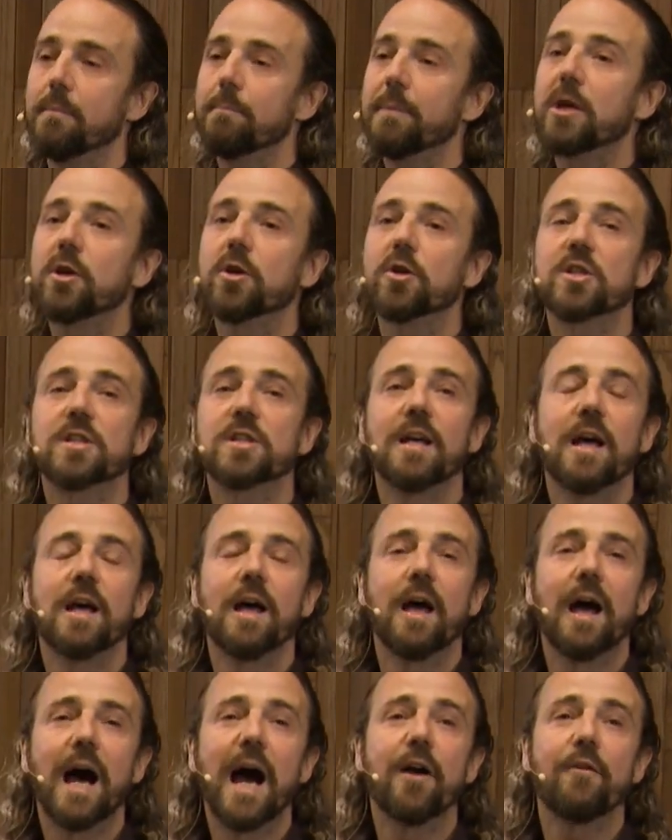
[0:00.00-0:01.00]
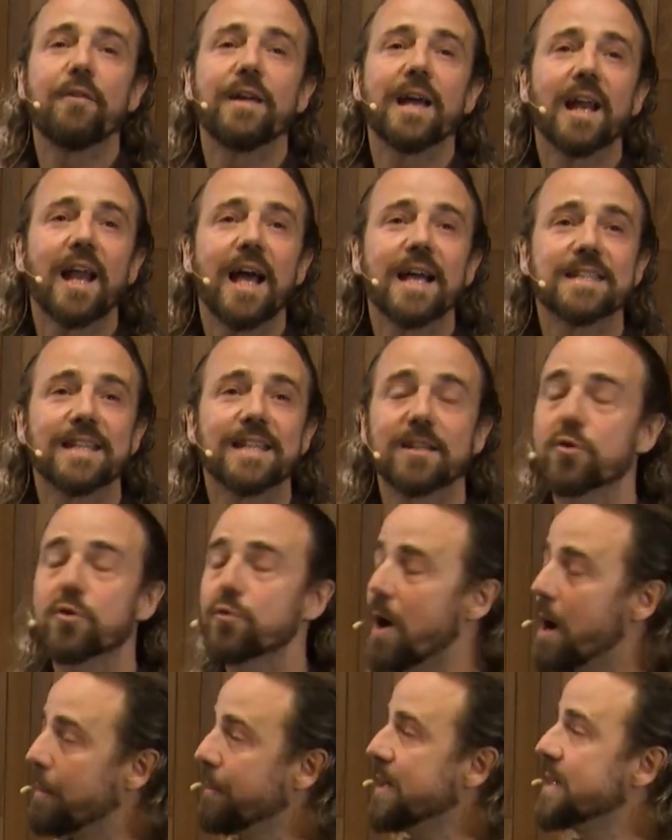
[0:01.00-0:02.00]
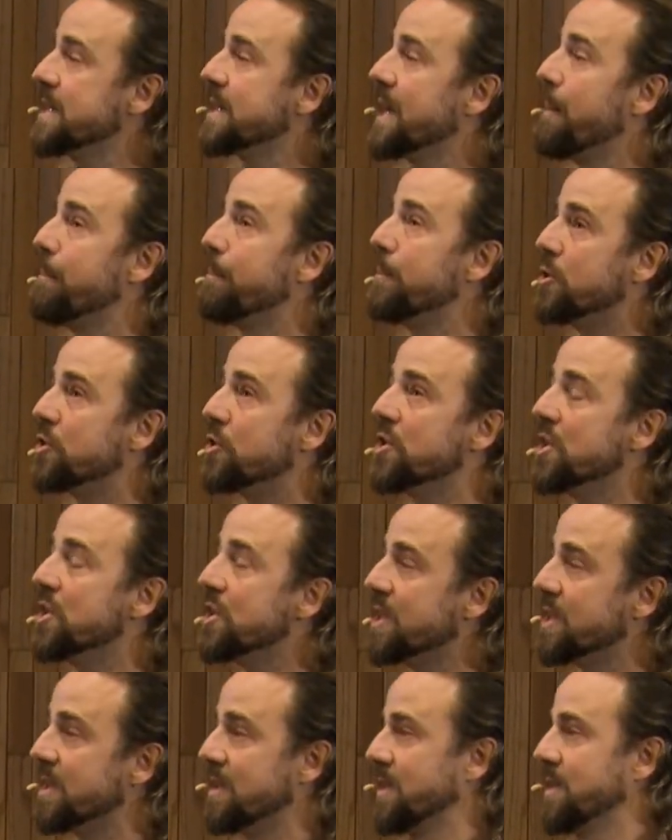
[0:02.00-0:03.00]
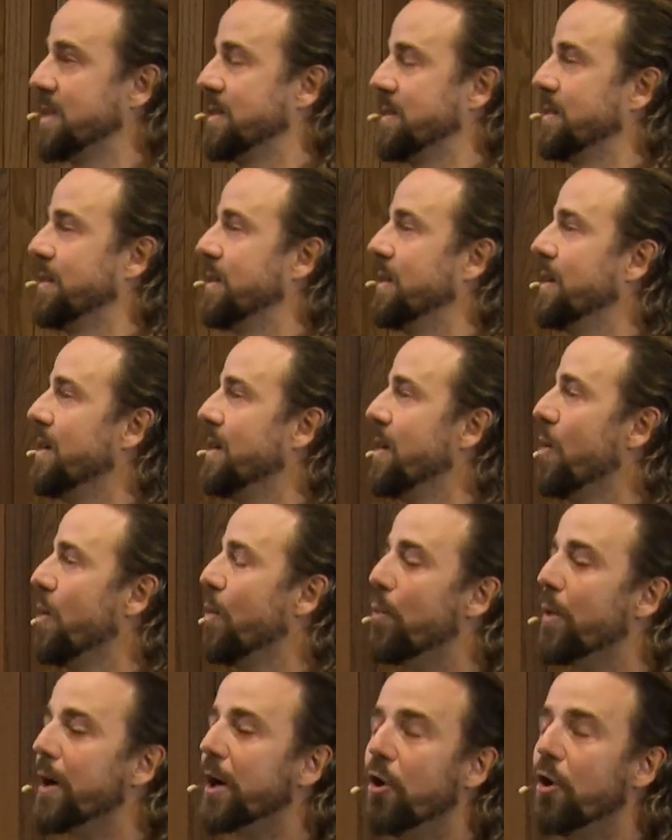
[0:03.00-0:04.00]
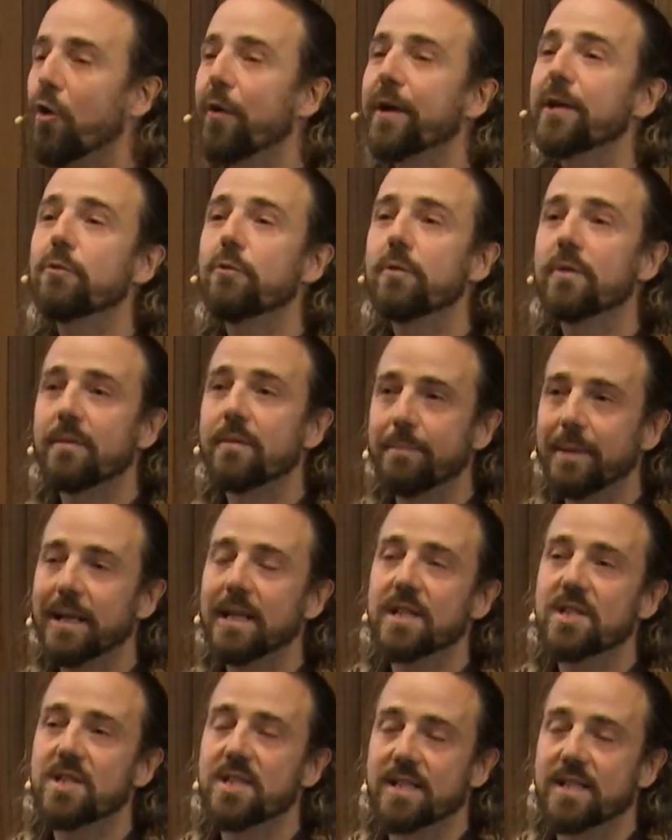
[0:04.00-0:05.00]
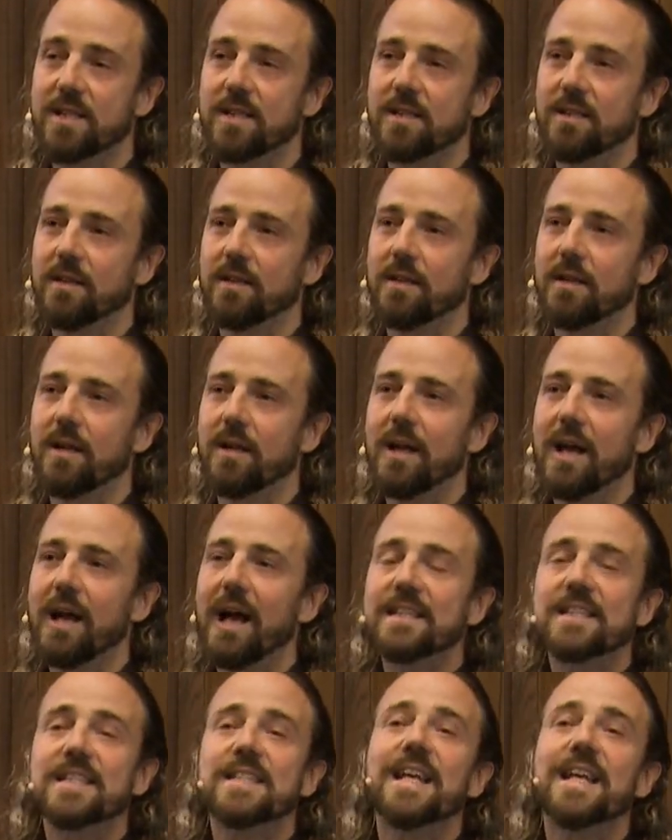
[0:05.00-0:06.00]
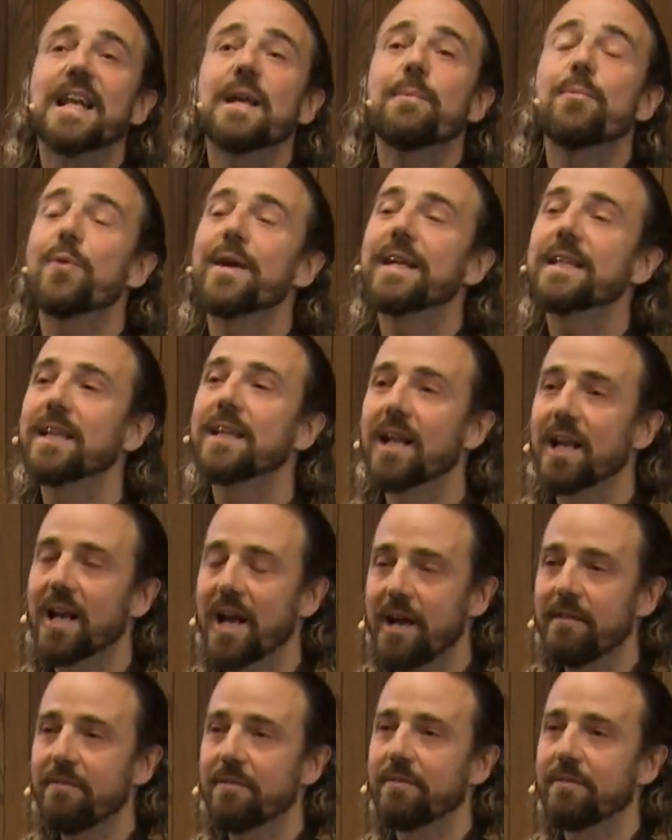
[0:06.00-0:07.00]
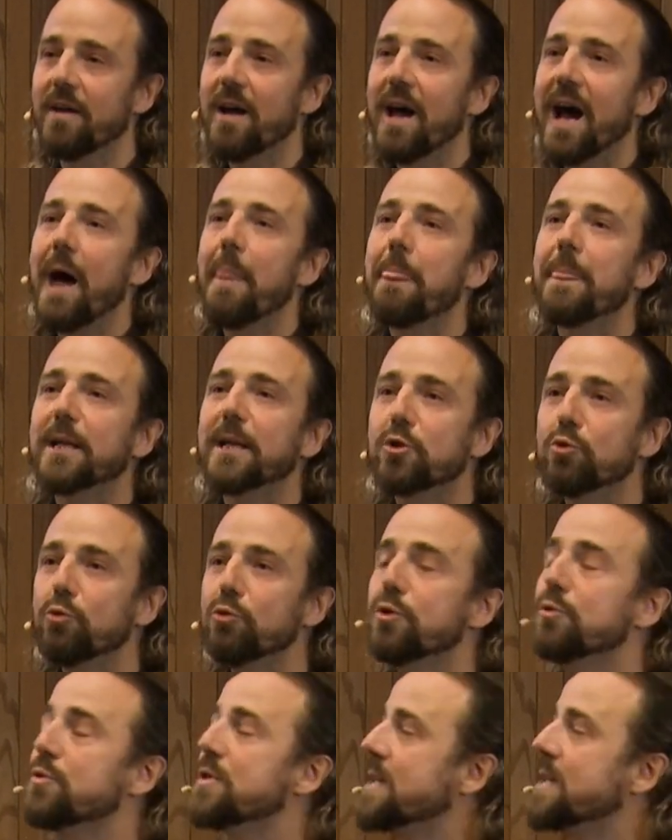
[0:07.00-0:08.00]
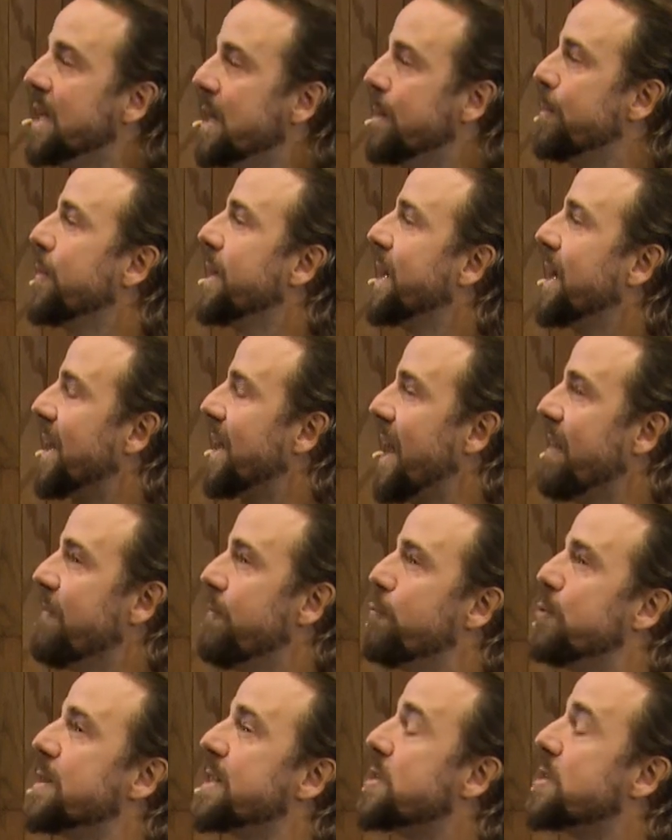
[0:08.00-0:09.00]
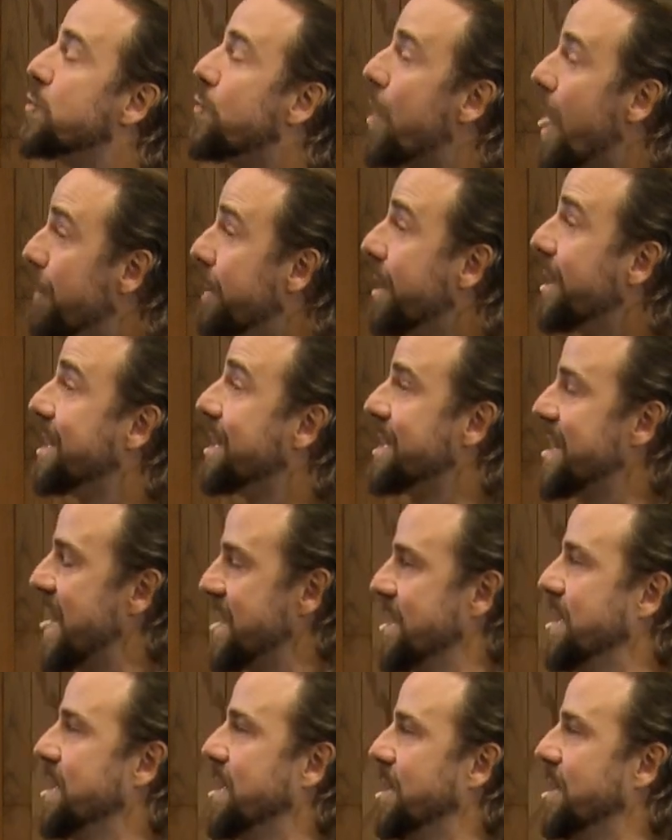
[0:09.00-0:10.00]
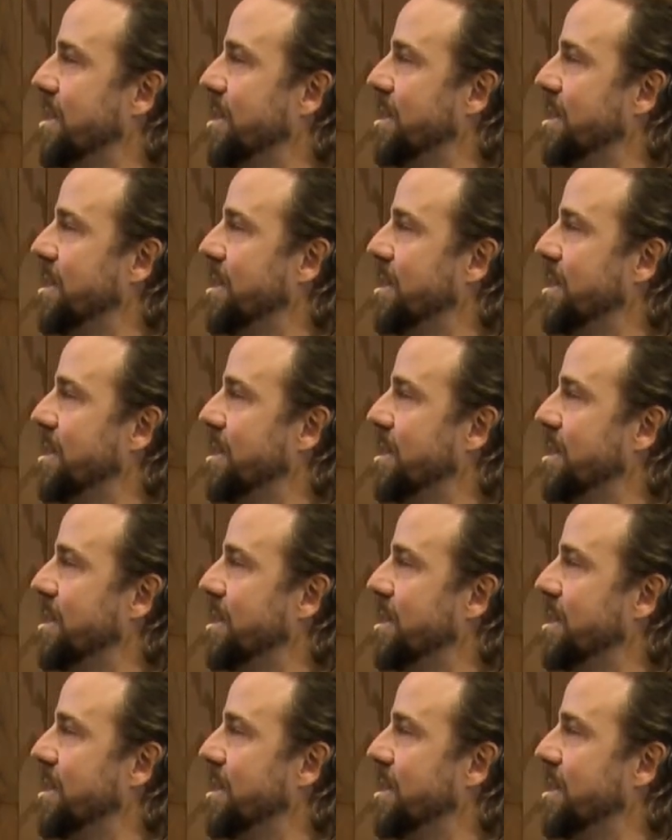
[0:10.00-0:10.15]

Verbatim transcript: Because I realized that drummers and musicians were going to their villages, celebrating life, and the tool to celebrate life was drumming and dancing.